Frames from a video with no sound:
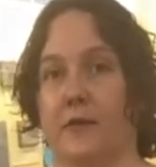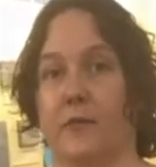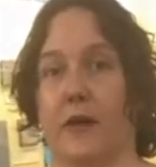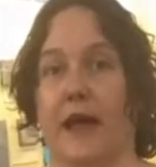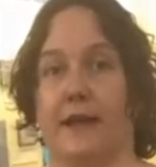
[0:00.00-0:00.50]

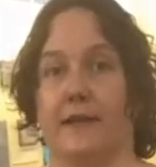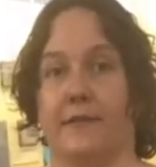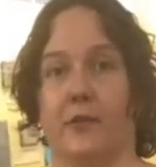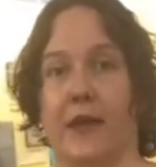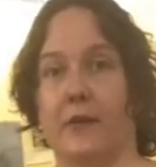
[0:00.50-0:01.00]
And
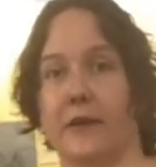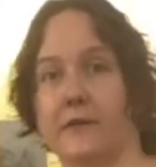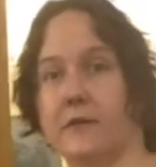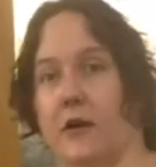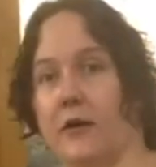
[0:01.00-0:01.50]
so that
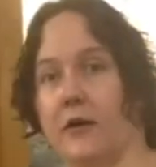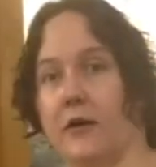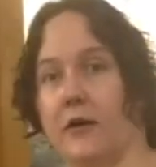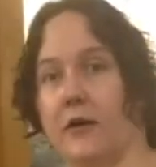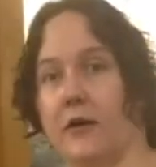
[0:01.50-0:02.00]
is
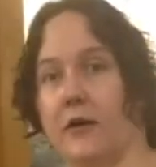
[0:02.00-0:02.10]
called the